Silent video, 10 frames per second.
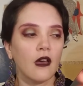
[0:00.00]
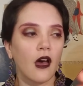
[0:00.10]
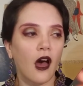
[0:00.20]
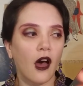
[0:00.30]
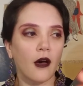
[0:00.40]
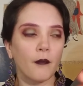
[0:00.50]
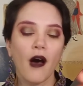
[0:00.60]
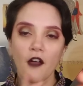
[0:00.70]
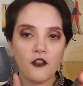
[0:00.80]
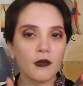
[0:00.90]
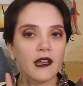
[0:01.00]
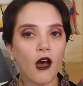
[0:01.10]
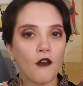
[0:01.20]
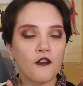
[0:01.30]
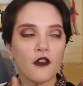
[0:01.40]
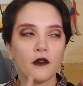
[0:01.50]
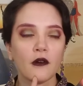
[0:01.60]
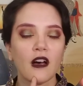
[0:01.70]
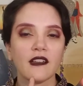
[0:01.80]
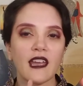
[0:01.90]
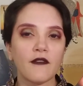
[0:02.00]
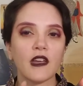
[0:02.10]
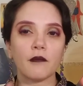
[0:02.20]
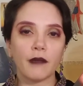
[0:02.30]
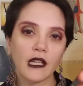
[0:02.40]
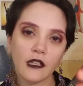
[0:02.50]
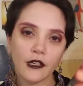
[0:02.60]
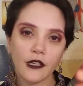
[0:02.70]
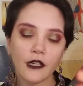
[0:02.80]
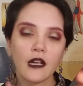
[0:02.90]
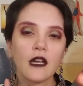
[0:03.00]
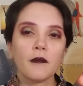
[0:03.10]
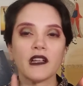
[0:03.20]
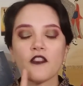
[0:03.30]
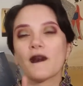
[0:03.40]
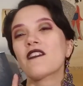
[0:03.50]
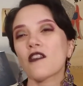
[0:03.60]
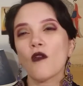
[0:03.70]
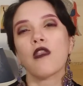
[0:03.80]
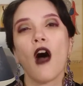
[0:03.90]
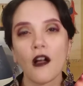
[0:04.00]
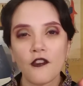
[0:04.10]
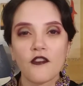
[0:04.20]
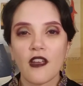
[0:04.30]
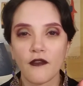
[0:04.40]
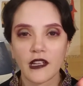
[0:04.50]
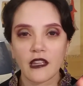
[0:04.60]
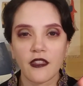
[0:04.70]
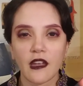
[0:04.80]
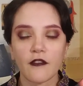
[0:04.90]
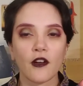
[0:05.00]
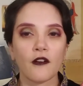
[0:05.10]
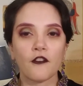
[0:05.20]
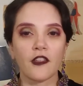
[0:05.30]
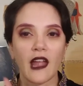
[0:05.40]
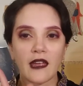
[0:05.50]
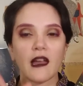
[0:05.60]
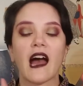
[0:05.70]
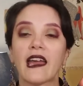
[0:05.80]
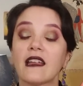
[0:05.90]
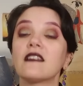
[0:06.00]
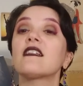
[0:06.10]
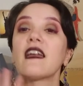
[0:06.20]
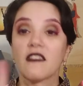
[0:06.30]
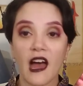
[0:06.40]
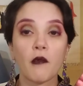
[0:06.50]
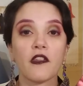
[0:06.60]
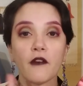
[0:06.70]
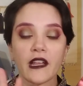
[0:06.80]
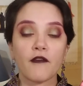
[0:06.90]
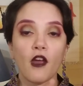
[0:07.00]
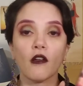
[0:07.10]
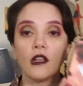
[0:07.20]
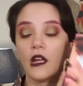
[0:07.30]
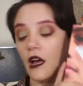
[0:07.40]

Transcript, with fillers: Um, possibly also Octavia Butler, but it's been so long since I've read anything of hers that I, I take that with a grain of salt.